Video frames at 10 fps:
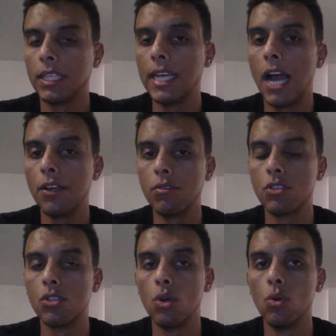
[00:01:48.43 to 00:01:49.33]
got you
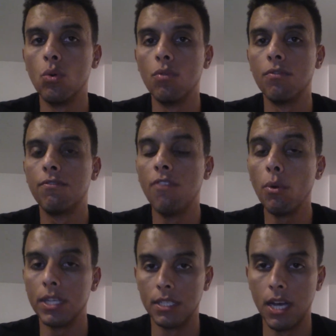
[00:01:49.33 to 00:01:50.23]
so
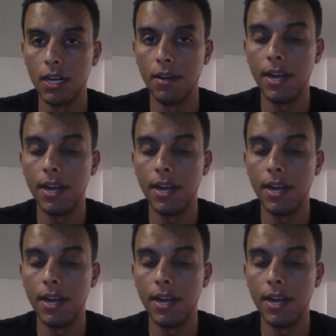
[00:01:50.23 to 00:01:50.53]
focused on it.